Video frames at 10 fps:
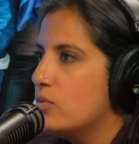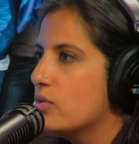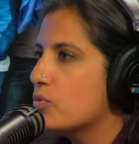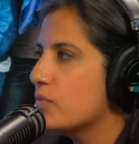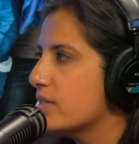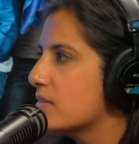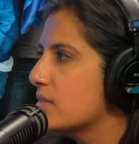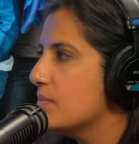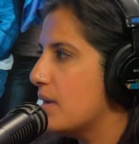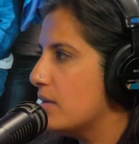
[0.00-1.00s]
there's risks
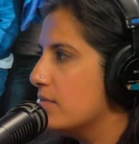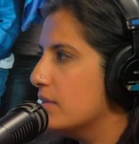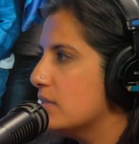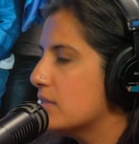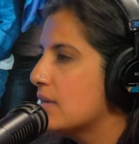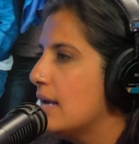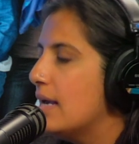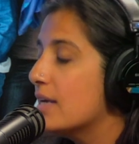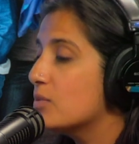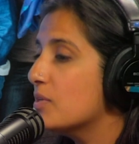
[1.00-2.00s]
and benefits
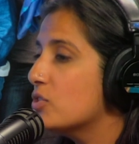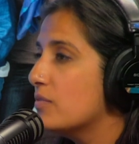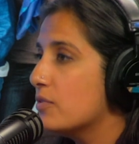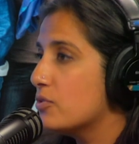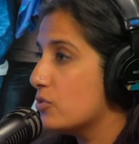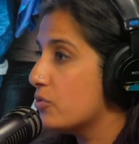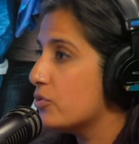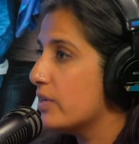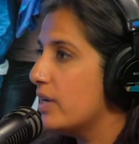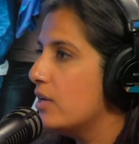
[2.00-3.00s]
especially for surgery.